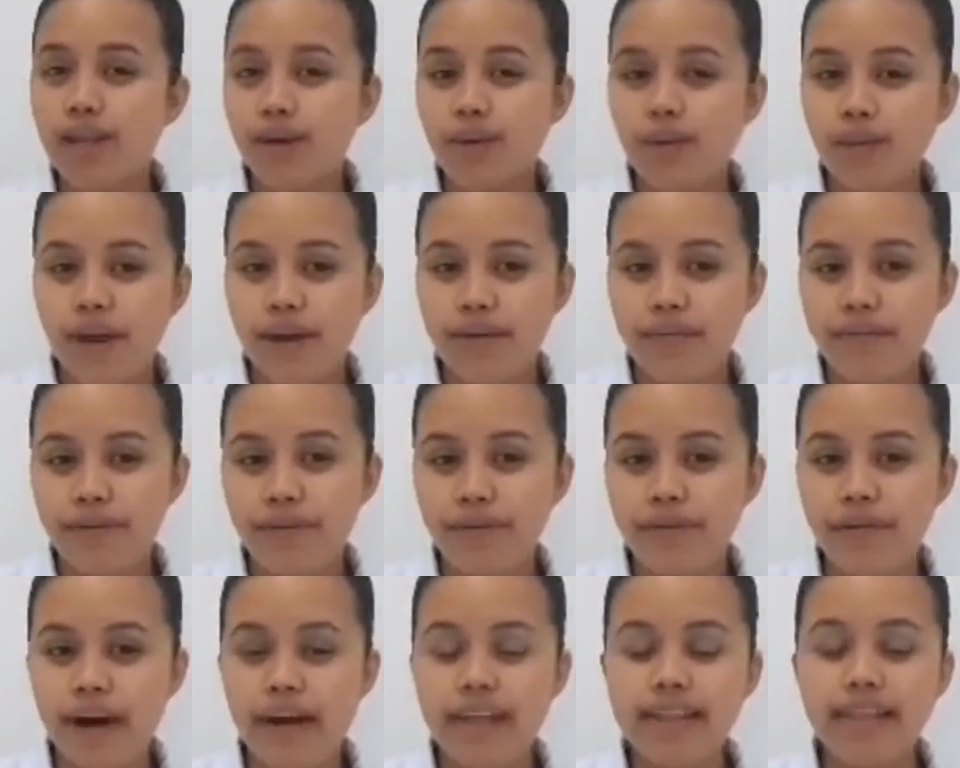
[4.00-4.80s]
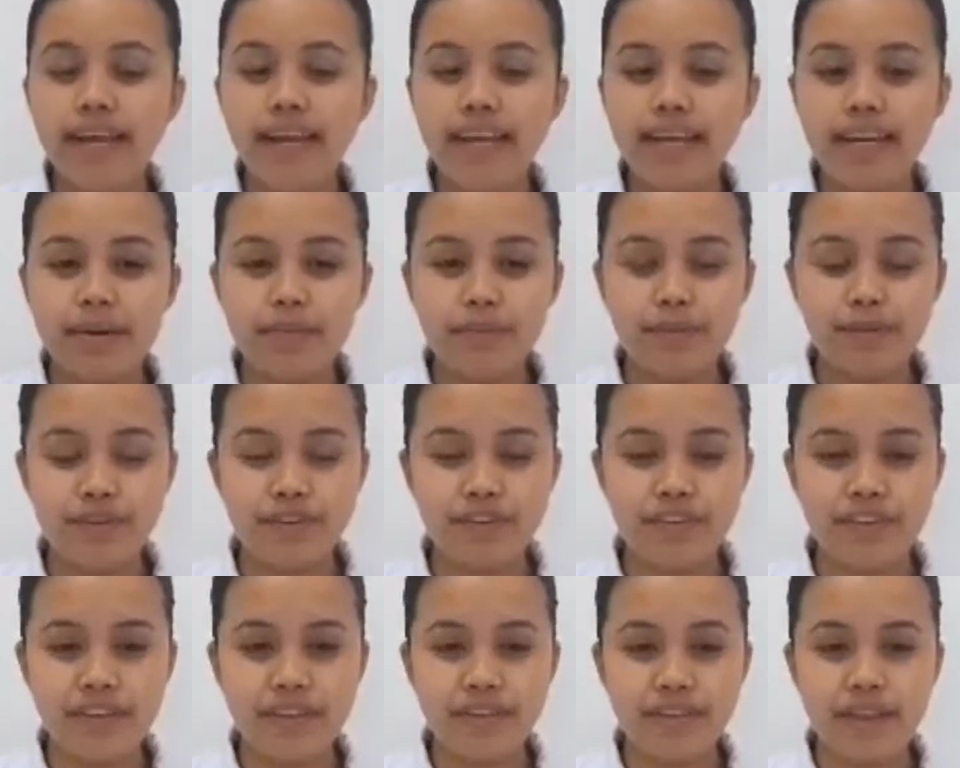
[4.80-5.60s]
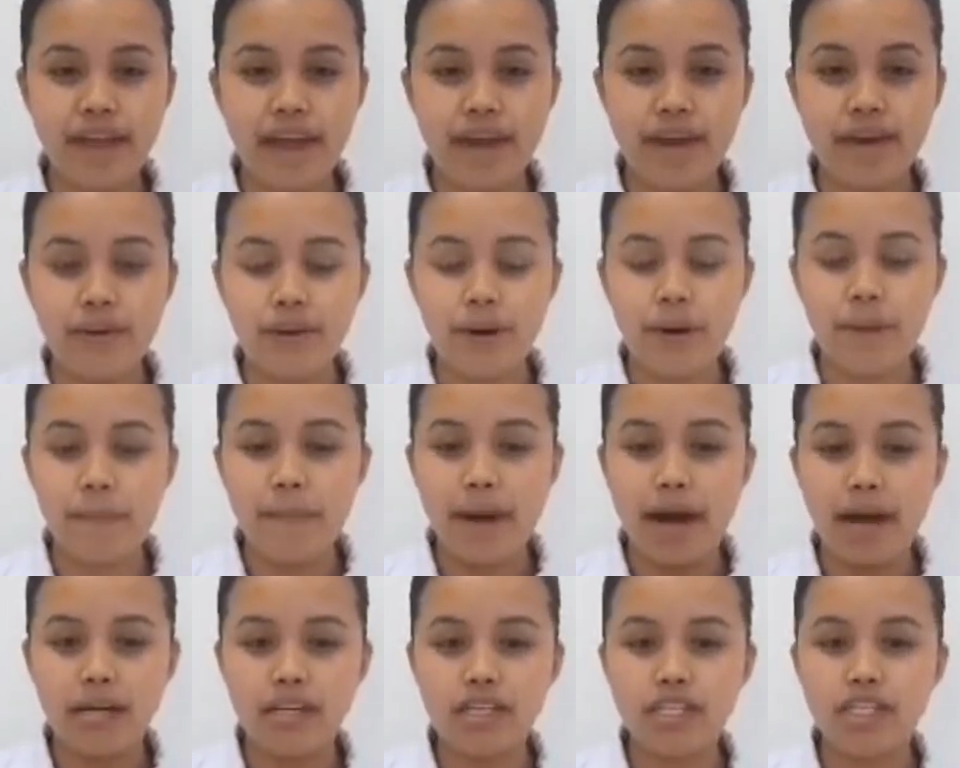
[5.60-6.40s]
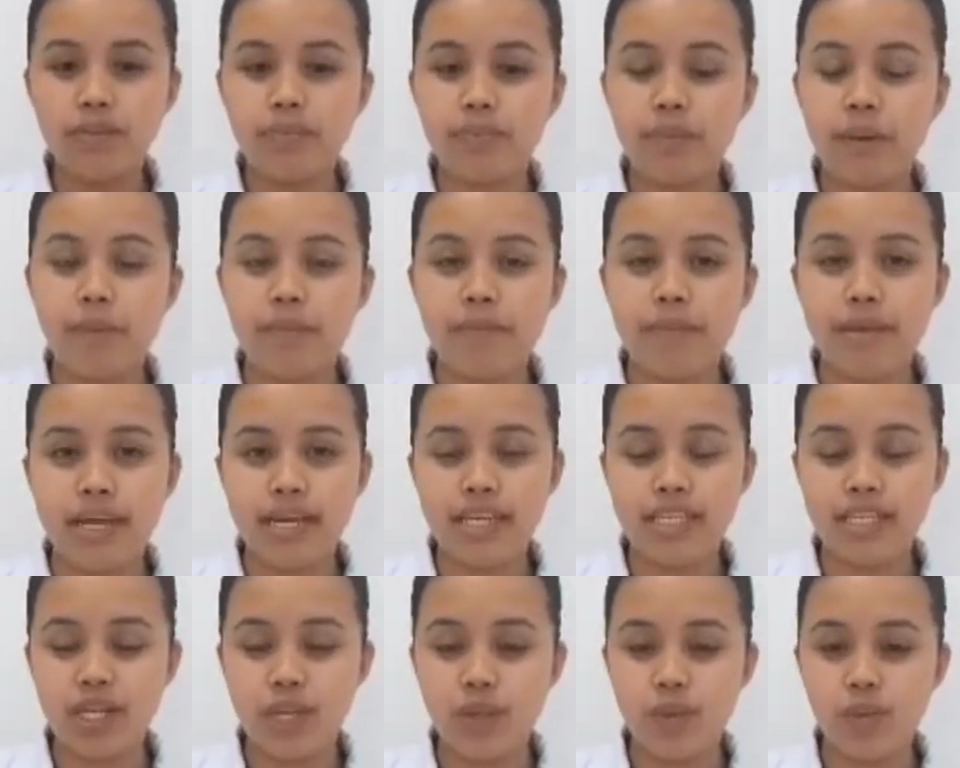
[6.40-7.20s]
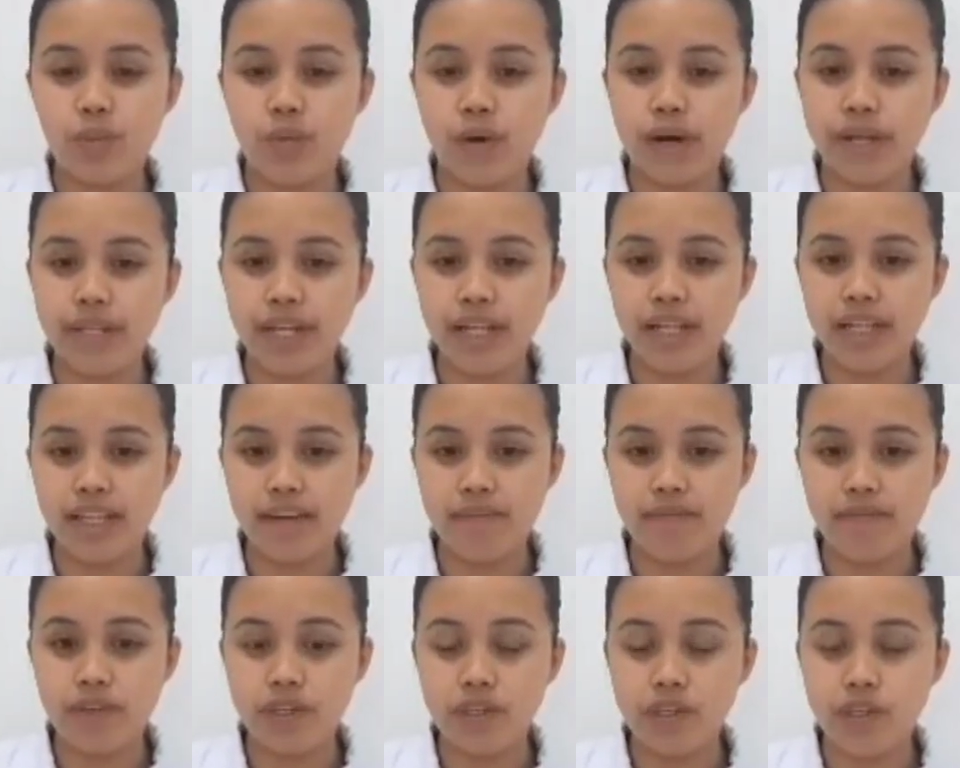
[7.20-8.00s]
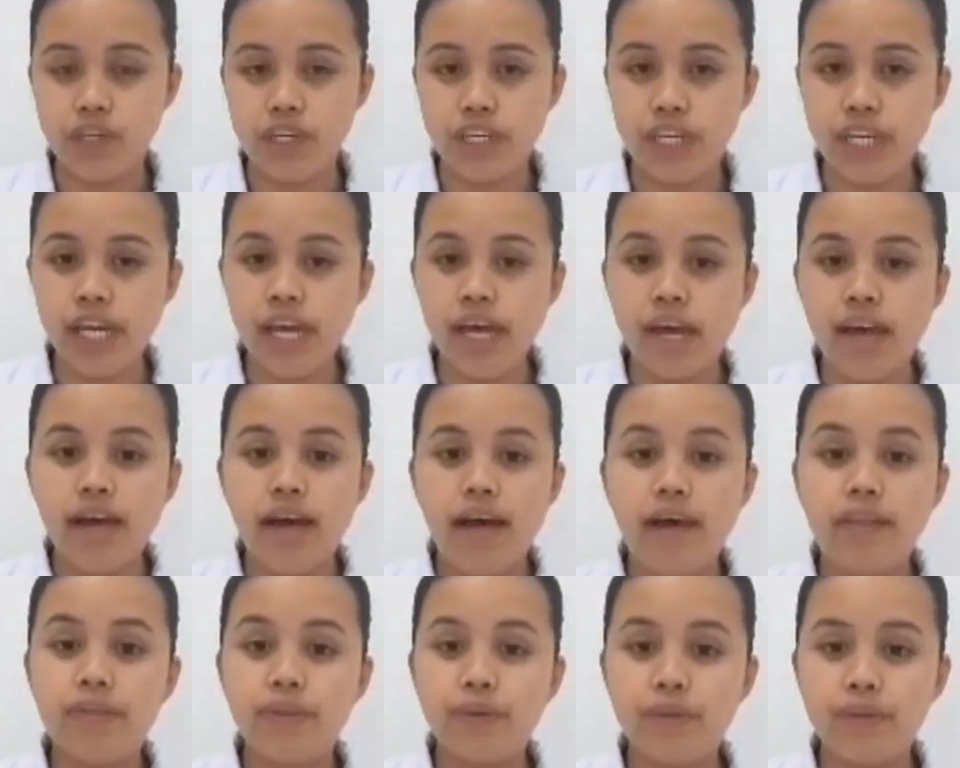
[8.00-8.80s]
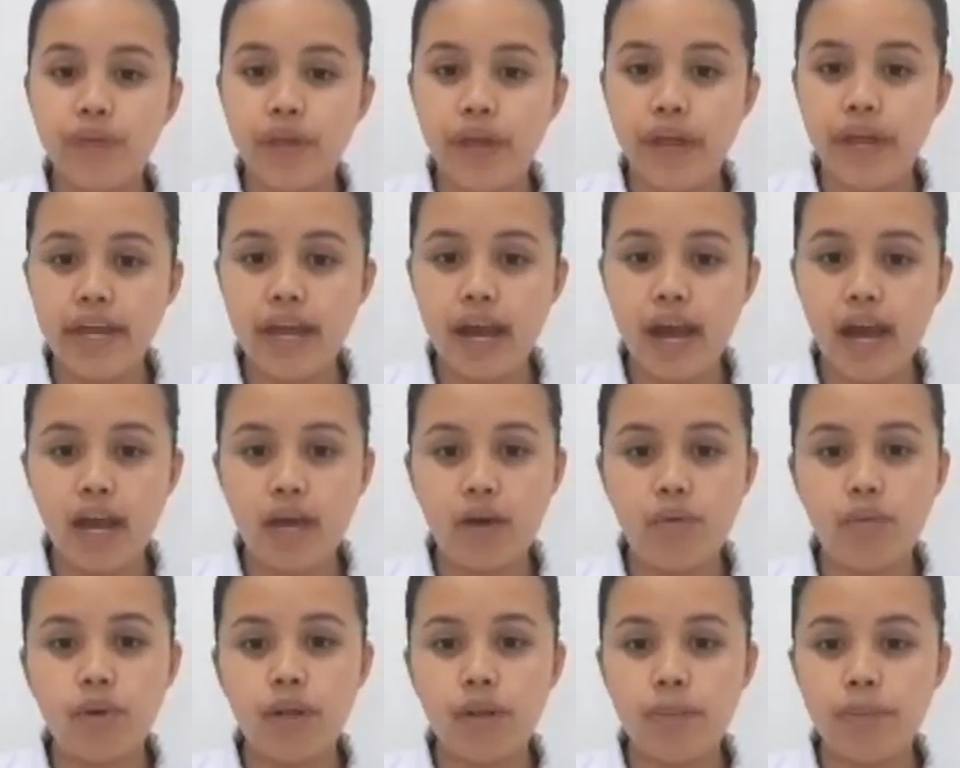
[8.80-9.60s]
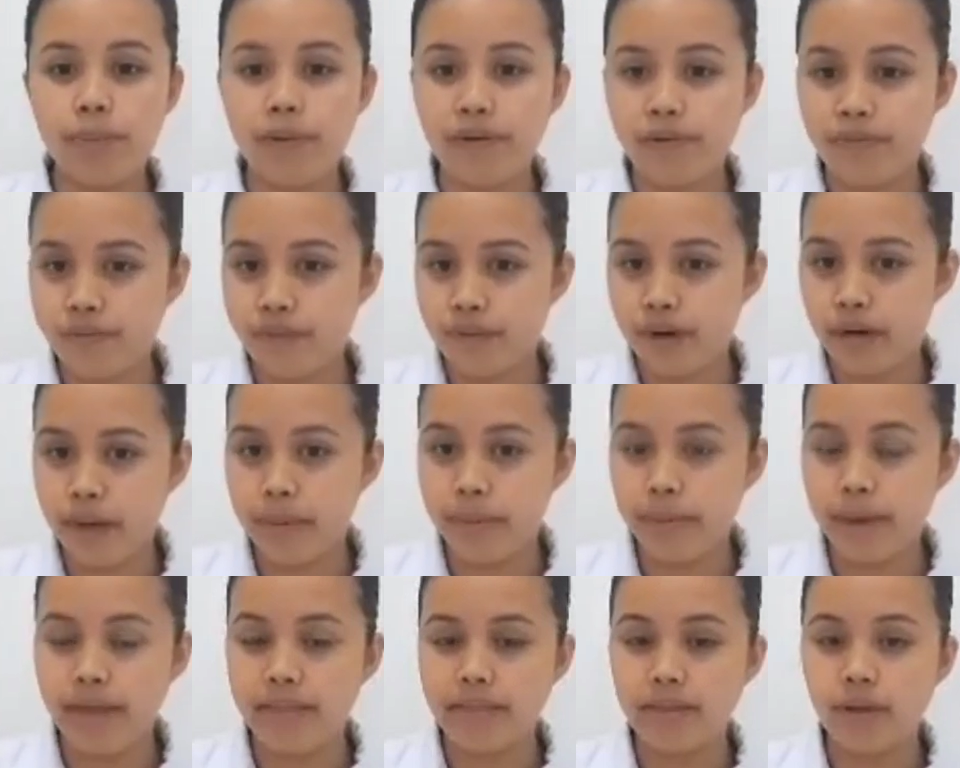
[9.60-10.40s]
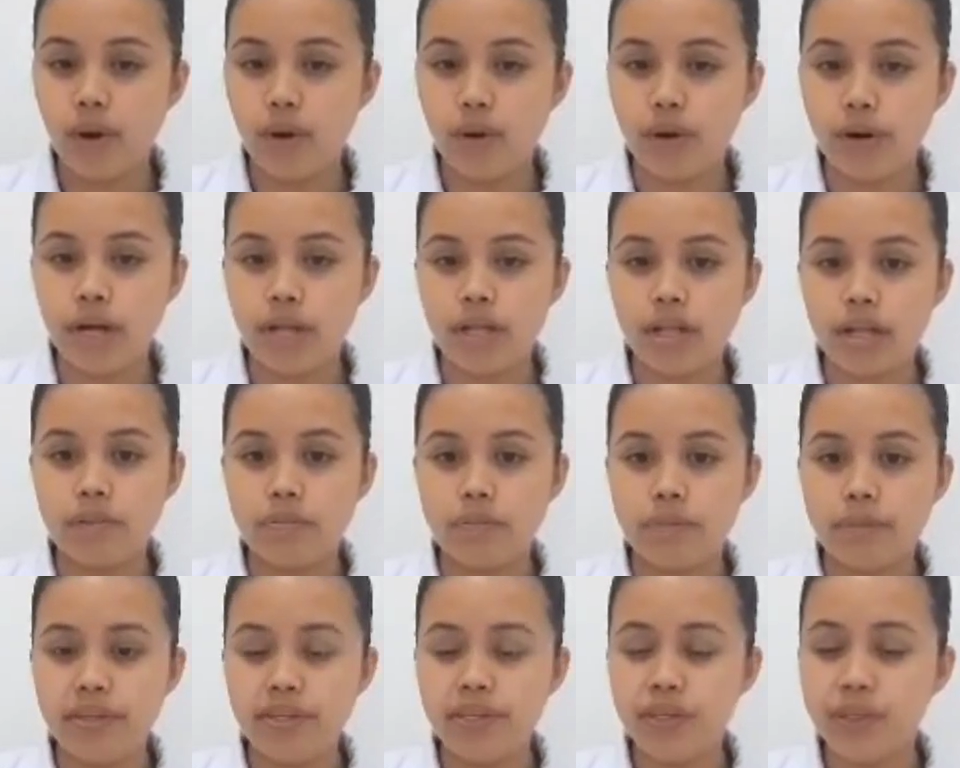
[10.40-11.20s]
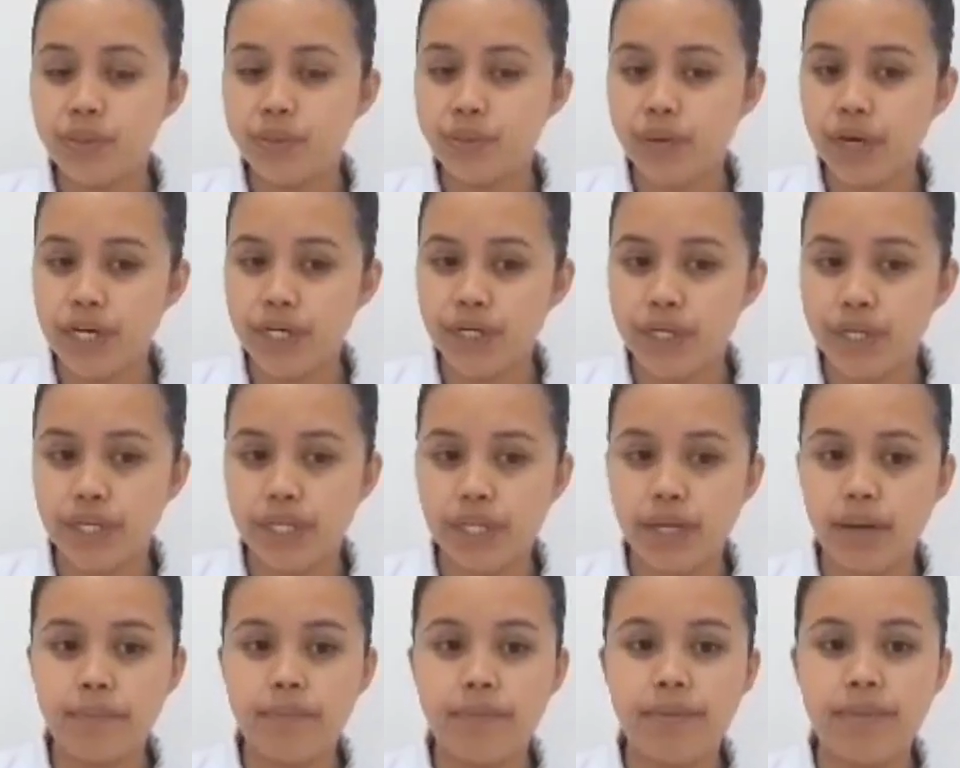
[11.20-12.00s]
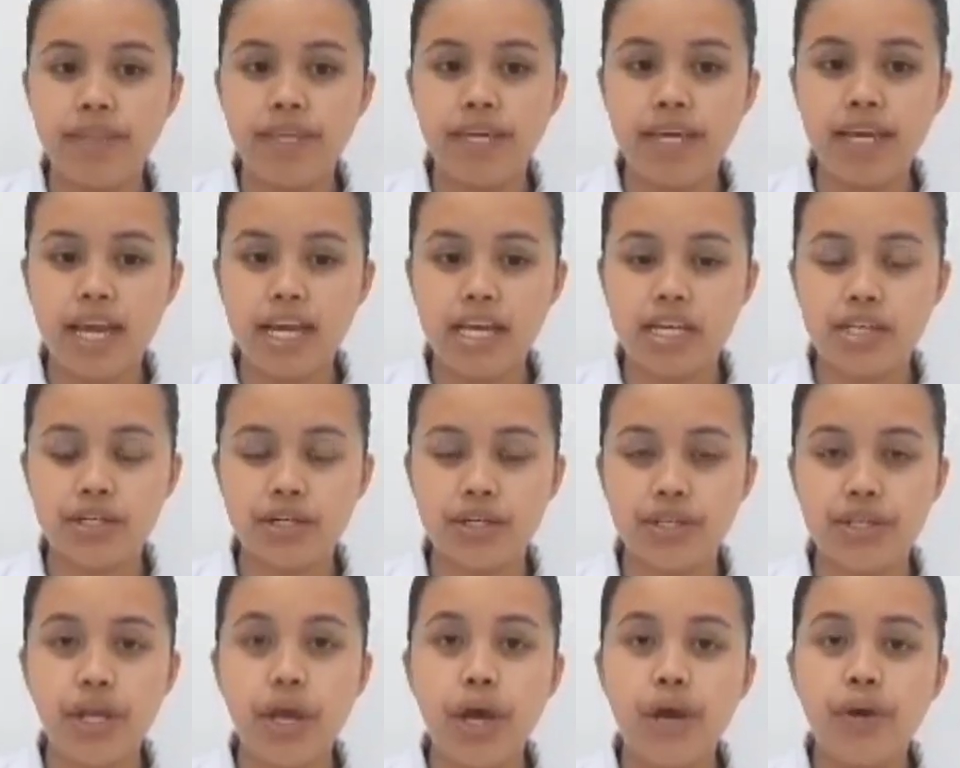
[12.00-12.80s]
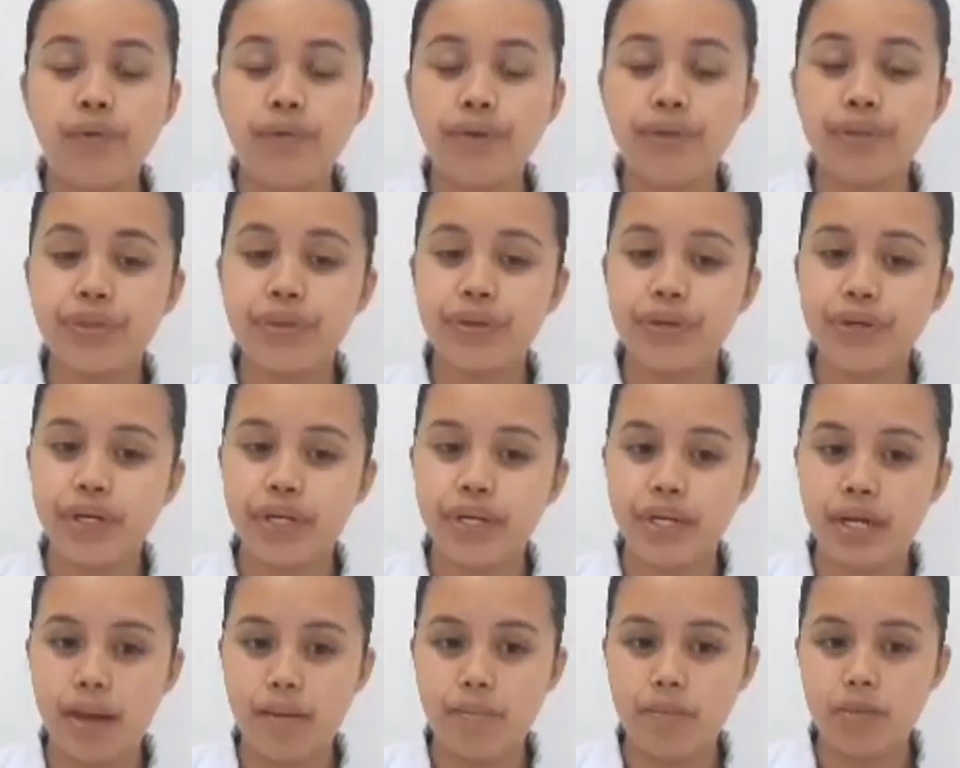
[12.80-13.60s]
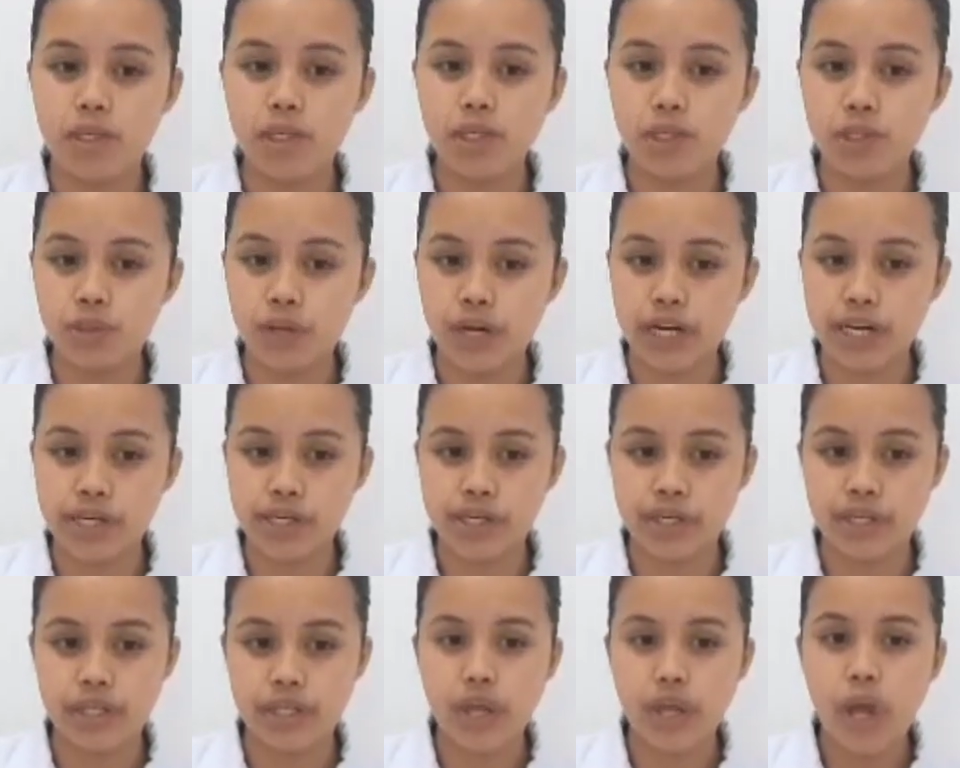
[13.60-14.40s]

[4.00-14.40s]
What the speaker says: everyone, I am Chris Antahero Caparas from BSN 111G, and today I will perform an oral administration of medication return demonstration.